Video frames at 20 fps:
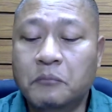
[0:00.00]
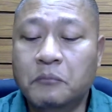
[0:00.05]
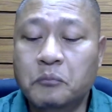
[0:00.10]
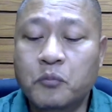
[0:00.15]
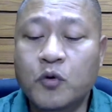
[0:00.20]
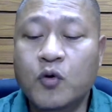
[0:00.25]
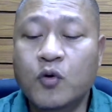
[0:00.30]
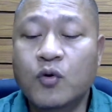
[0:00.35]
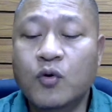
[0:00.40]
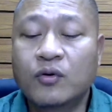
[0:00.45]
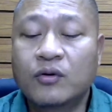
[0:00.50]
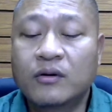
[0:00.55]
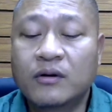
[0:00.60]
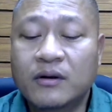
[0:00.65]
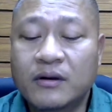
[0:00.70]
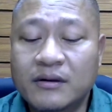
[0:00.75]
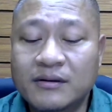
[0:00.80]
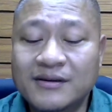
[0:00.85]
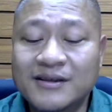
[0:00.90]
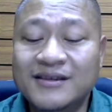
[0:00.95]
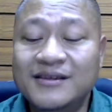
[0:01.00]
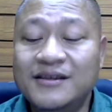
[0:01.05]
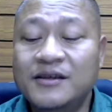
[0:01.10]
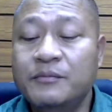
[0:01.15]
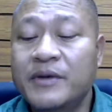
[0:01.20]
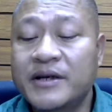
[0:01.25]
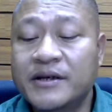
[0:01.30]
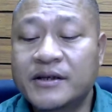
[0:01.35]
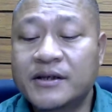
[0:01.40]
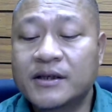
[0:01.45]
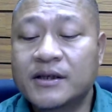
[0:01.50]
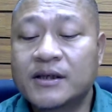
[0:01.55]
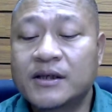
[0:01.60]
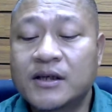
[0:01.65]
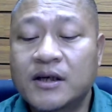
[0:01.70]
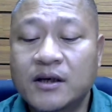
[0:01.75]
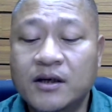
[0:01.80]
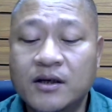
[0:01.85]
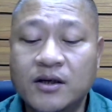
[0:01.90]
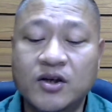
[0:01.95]
more detrimental
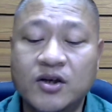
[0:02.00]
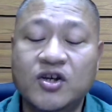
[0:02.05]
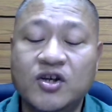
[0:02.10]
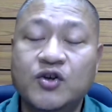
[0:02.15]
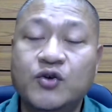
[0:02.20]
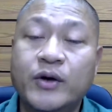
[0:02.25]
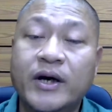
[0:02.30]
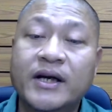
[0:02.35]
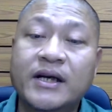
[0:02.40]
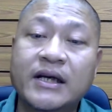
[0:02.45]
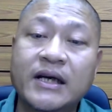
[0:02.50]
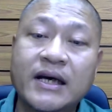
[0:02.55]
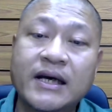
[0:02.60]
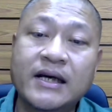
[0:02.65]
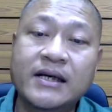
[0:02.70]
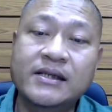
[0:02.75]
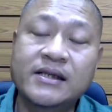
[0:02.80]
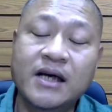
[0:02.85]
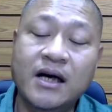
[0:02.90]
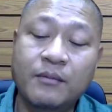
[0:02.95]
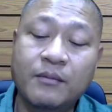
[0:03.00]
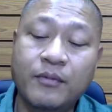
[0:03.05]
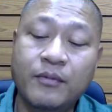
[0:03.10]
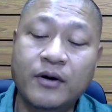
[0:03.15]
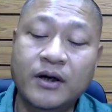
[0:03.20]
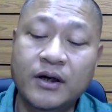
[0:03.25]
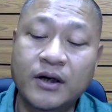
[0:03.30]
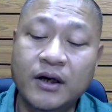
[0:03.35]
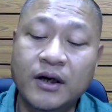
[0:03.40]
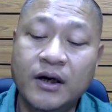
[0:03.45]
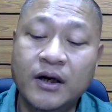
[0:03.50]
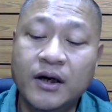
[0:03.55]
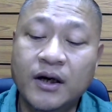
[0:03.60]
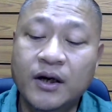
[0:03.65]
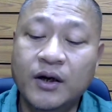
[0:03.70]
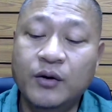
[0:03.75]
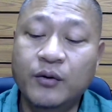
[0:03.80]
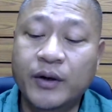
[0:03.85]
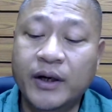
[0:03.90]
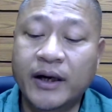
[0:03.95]
to engage upon
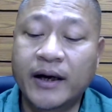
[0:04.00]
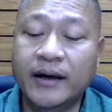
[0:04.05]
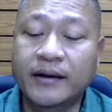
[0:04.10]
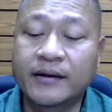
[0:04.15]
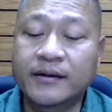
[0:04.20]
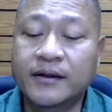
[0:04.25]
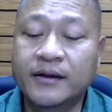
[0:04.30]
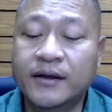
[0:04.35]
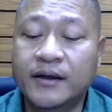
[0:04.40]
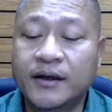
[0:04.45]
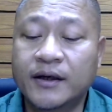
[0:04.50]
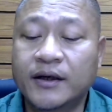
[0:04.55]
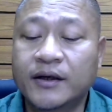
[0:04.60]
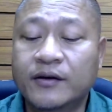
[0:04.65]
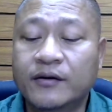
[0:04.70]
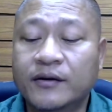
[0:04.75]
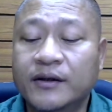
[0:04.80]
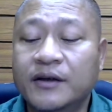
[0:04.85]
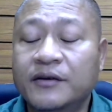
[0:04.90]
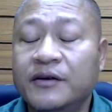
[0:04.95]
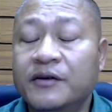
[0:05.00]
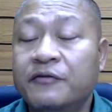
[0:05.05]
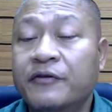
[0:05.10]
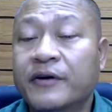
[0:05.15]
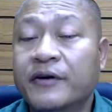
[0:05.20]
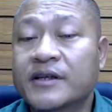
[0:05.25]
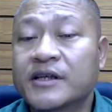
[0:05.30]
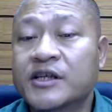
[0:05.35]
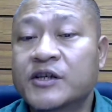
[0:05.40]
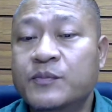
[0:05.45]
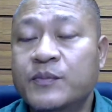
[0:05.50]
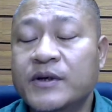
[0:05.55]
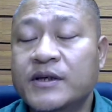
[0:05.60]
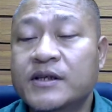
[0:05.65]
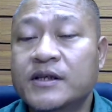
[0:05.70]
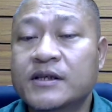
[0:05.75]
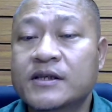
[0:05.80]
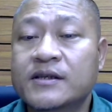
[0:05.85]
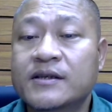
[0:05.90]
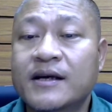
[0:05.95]
looking at the different
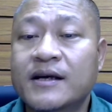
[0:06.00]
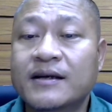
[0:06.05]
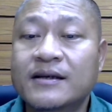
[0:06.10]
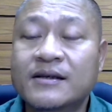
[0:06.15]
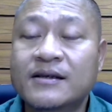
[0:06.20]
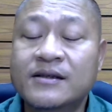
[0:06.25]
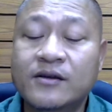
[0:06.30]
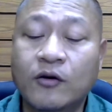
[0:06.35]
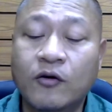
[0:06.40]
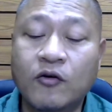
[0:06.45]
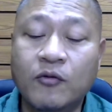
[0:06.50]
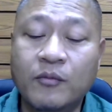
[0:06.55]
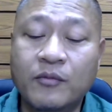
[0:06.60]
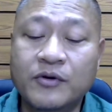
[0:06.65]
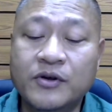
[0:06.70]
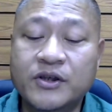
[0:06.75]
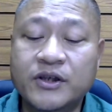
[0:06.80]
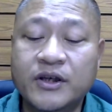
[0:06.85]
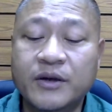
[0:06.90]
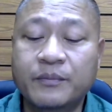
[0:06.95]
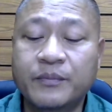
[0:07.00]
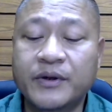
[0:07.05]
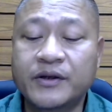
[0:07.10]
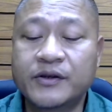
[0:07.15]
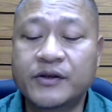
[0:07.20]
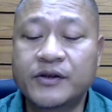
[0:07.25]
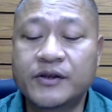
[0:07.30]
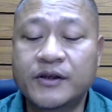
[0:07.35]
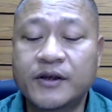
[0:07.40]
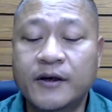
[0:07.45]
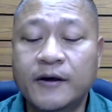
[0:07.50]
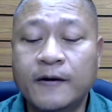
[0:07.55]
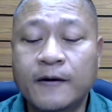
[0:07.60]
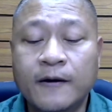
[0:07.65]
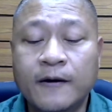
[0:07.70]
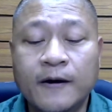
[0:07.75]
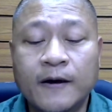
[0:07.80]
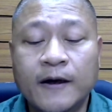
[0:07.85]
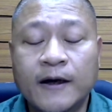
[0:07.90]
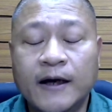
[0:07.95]
species, that is the Homo sapiens.
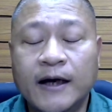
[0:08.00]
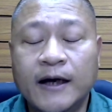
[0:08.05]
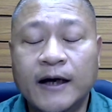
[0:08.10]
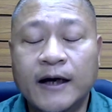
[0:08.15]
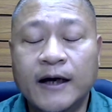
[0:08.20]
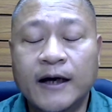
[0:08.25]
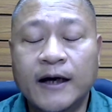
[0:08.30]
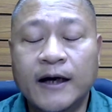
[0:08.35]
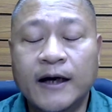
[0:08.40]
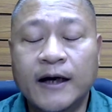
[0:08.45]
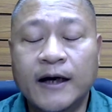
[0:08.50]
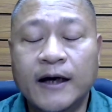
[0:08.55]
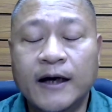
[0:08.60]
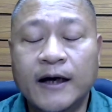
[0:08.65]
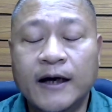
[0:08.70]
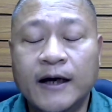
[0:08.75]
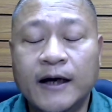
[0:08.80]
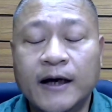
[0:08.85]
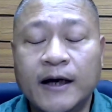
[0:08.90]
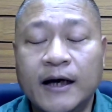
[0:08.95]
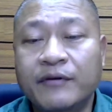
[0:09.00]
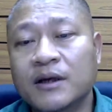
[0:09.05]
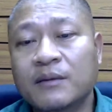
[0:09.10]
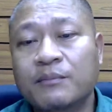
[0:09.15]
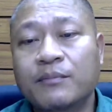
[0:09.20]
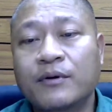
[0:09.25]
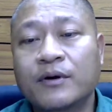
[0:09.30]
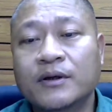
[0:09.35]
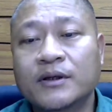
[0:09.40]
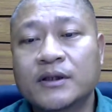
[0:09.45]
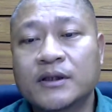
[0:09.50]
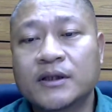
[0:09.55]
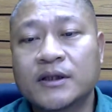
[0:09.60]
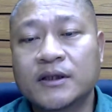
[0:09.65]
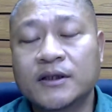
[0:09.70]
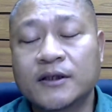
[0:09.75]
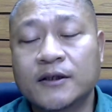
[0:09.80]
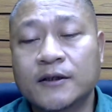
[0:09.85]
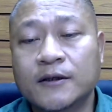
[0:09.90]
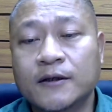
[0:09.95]
And we have also stumbled upon
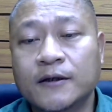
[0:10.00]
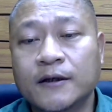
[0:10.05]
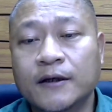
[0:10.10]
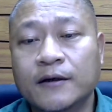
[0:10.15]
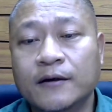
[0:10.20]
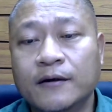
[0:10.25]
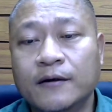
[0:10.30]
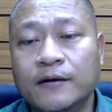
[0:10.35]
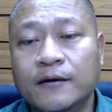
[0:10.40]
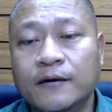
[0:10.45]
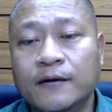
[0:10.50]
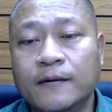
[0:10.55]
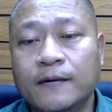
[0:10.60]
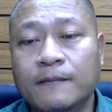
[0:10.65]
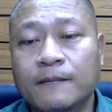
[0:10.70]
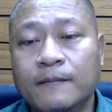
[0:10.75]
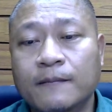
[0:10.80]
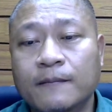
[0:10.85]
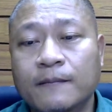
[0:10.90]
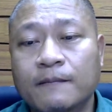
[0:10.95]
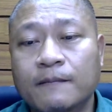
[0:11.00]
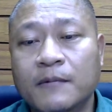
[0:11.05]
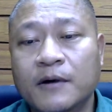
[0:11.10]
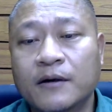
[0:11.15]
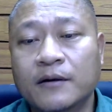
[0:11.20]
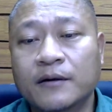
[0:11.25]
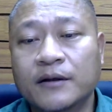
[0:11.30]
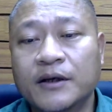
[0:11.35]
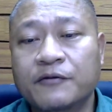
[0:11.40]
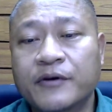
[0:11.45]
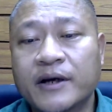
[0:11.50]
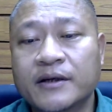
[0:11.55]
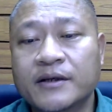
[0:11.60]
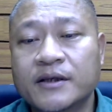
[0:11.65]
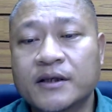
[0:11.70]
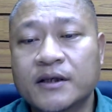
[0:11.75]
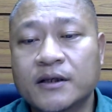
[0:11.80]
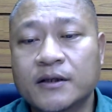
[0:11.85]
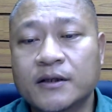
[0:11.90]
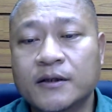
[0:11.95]
the different
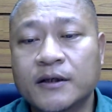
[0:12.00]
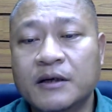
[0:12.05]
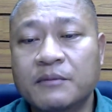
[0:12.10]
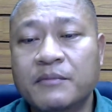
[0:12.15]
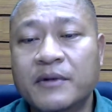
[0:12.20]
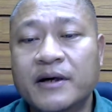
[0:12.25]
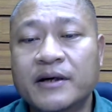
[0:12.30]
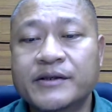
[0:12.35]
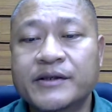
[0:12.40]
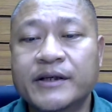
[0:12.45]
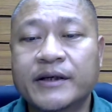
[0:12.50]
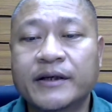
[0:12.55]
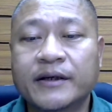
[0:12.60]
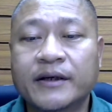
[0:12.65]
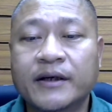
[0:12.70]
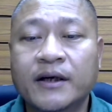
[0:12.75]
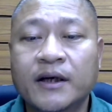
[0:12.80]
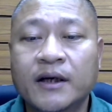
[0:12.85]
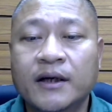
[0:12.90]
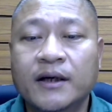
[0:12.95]
emerging